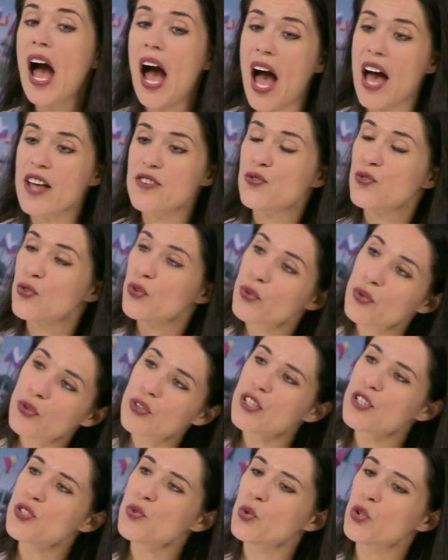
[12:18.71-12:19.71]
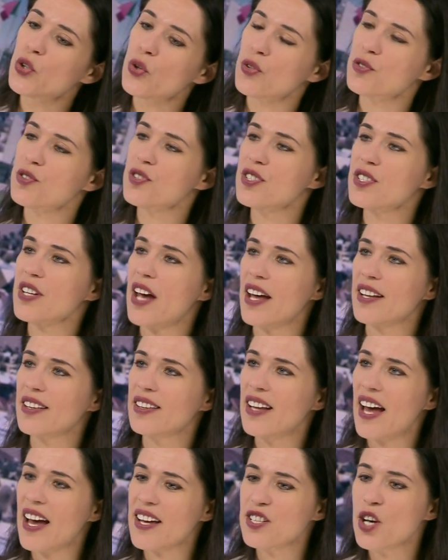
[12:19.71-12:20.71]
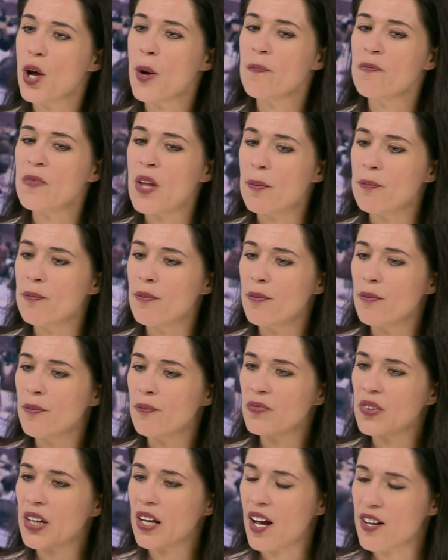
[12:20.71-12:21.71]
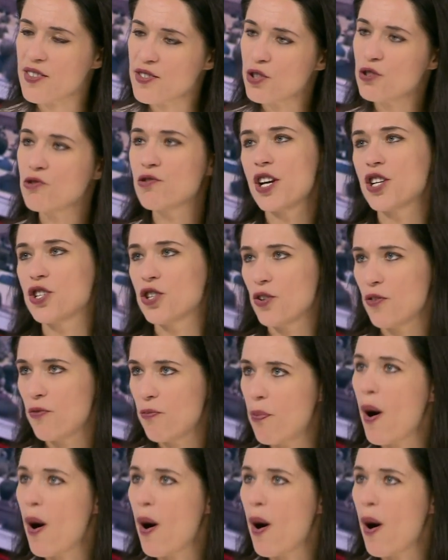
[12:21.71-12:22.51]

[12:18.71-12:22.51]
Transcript: And through this, you understand that um, concentration of